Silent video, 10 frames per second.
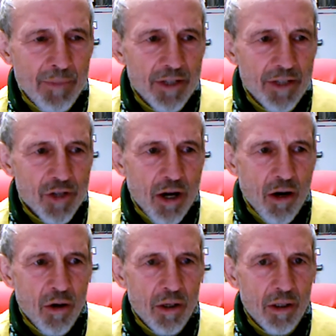is
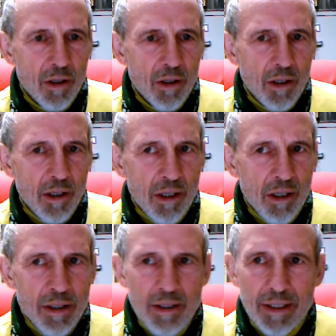our, our
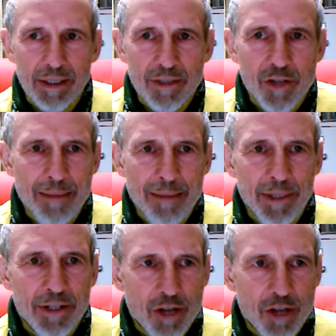
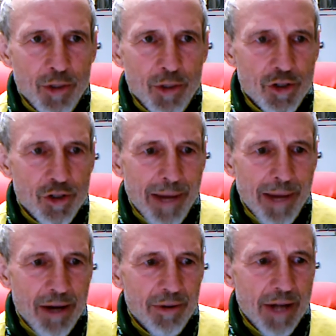unexamined assumptions
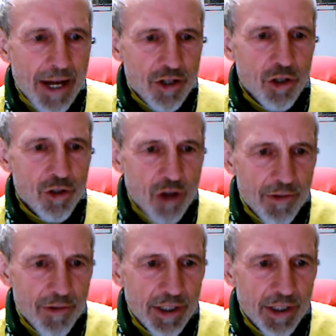about national
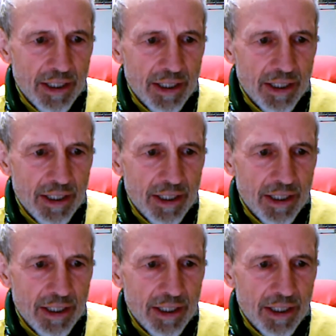sovereignty.